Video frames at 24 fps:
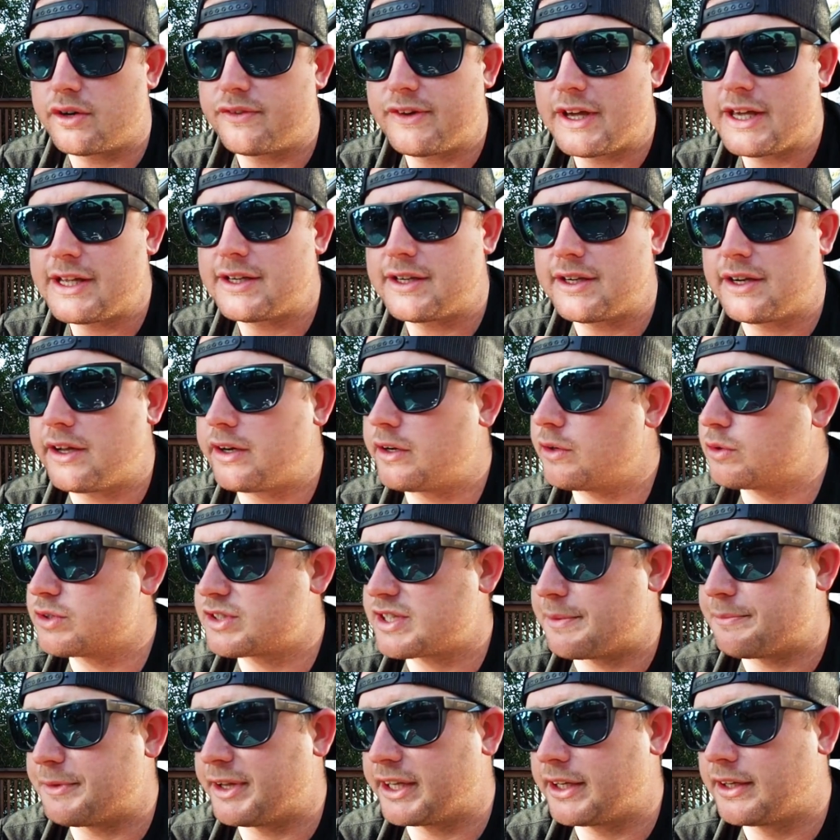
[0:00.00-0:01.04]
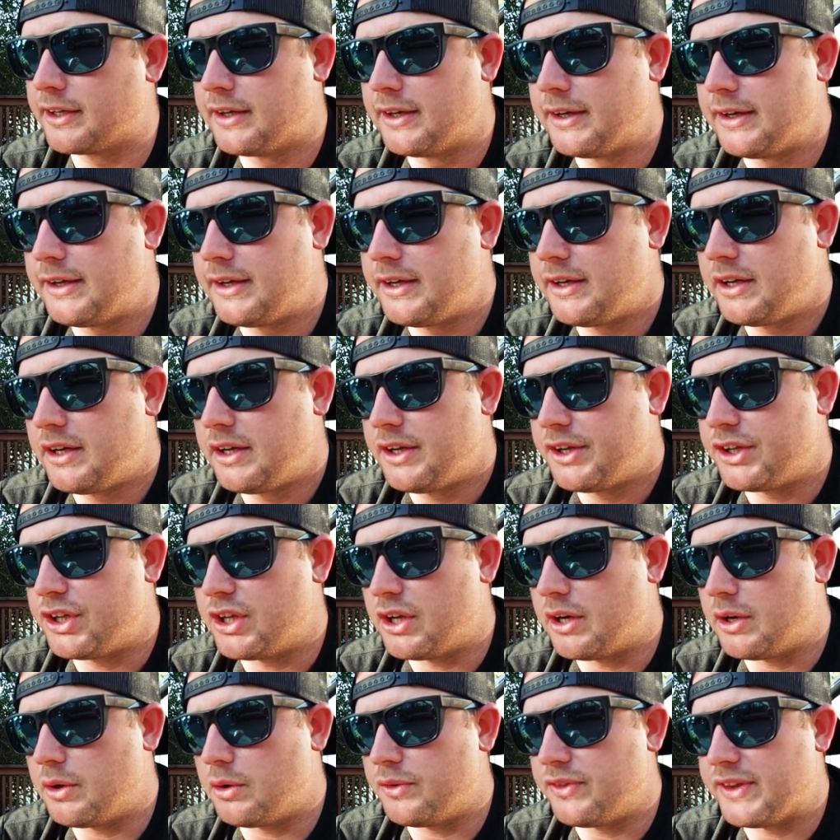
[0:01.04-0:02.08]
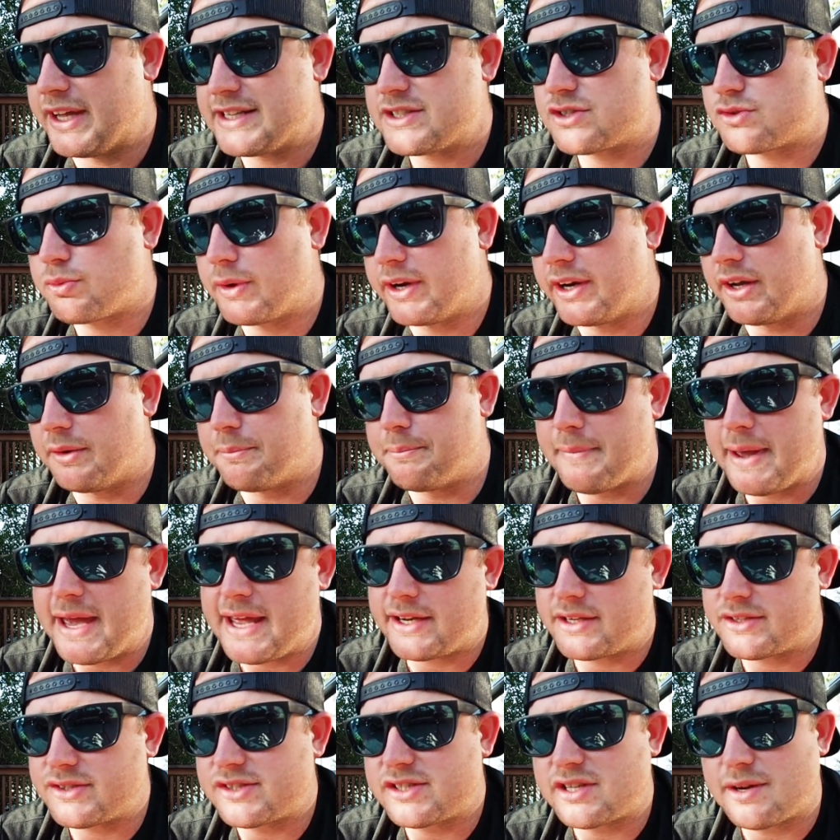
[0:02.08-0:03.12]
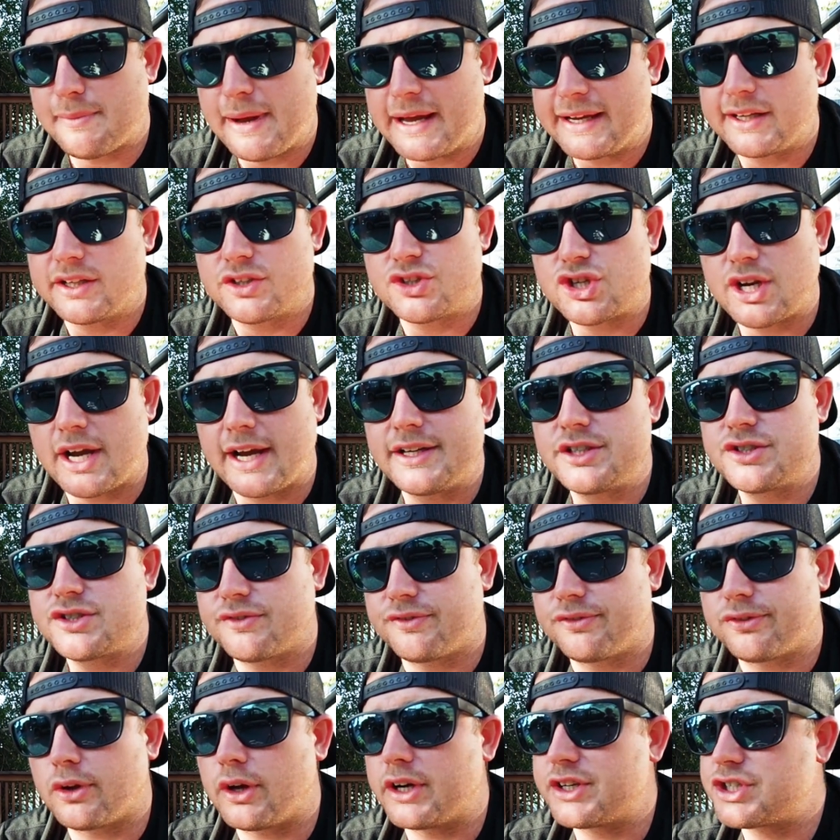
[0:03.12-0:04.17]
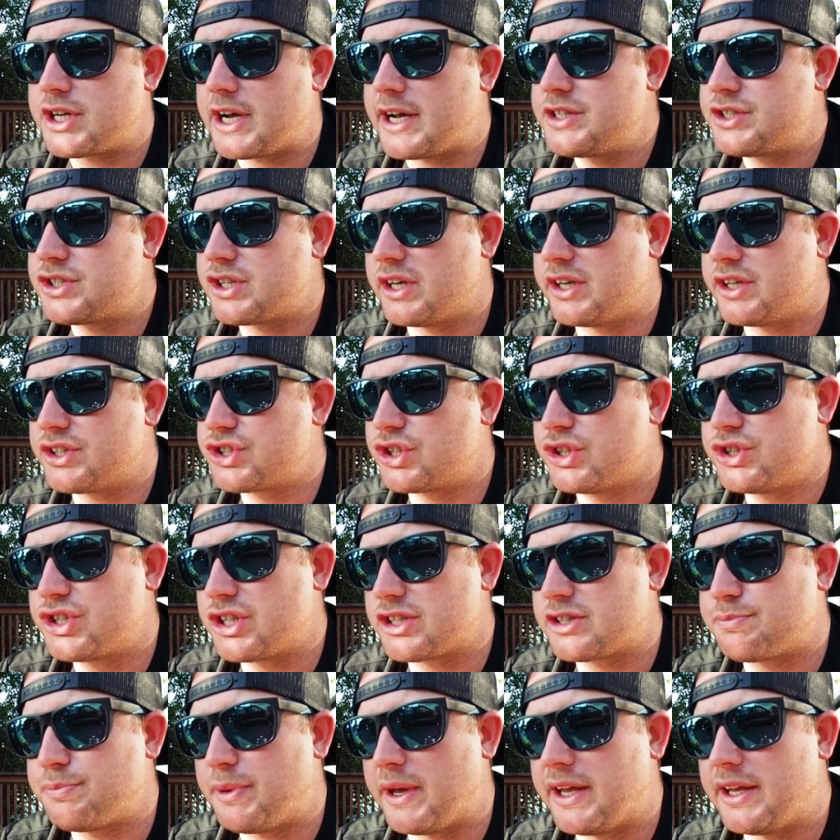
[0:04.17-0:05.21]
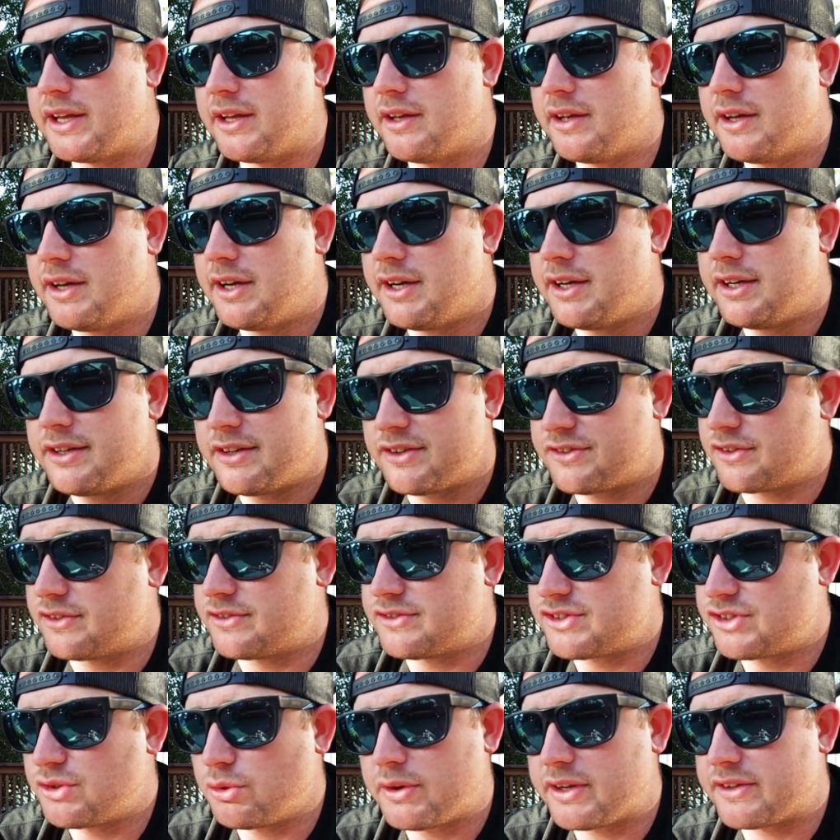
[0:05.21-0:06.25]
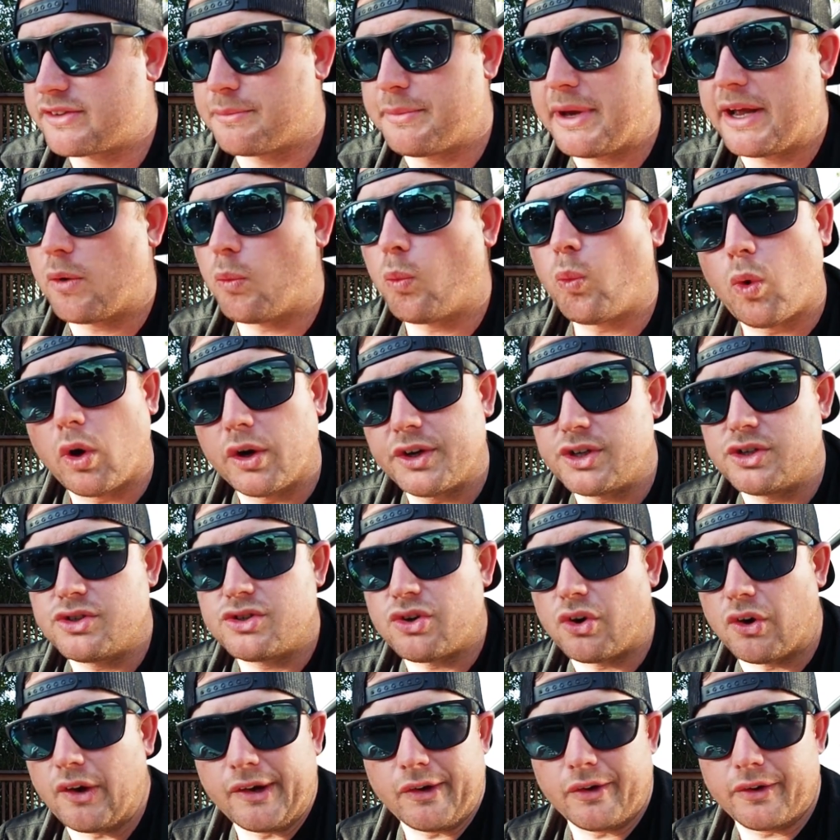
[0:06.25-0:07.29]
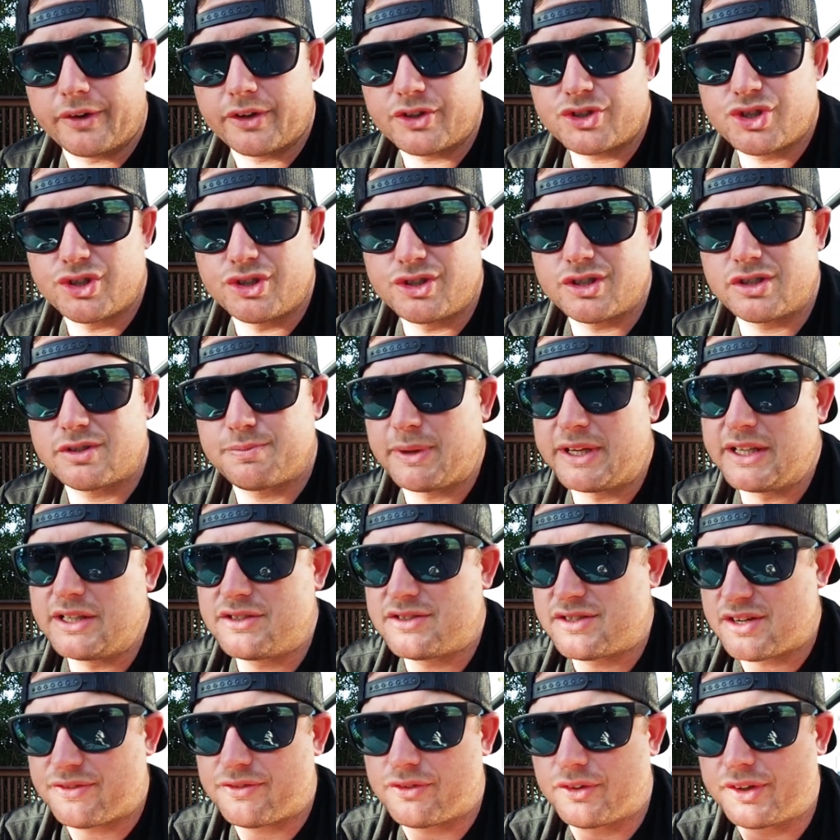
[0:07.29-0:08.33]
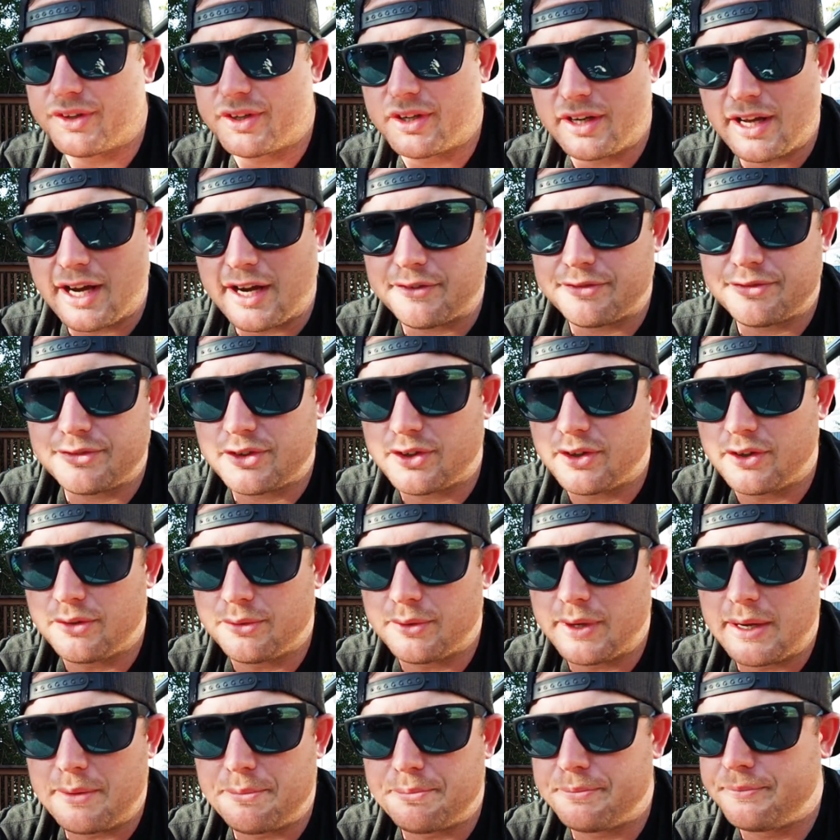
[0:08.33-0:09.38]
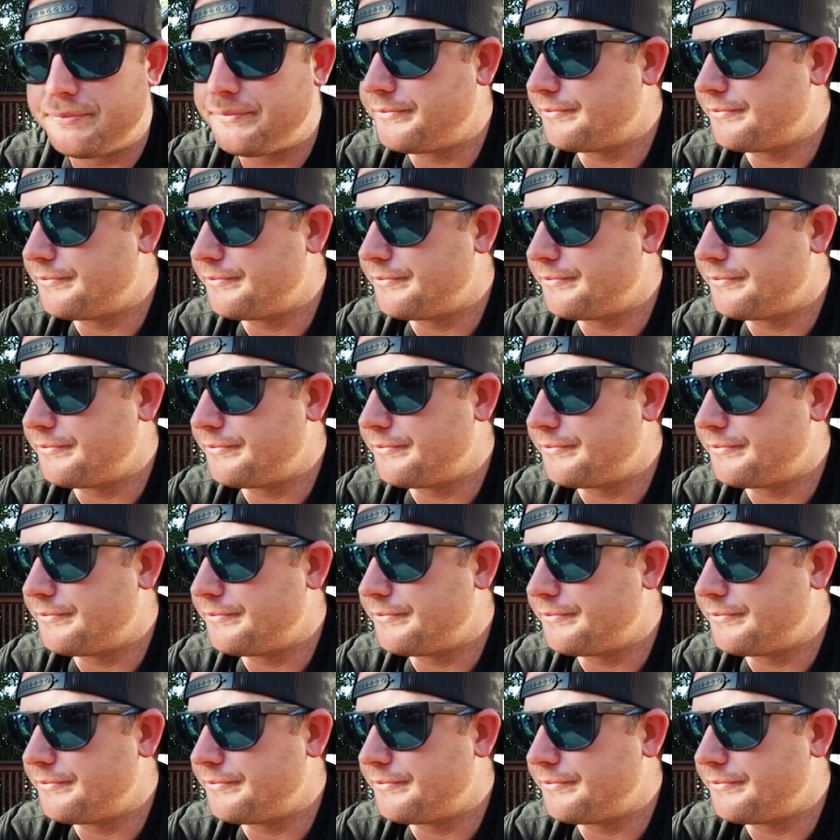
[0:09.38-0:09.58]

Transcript: have eaten it or something, yeah, that's when it matters to make a fly change, and it should just be, still doesn't matter what you tie on, it should just be different enough to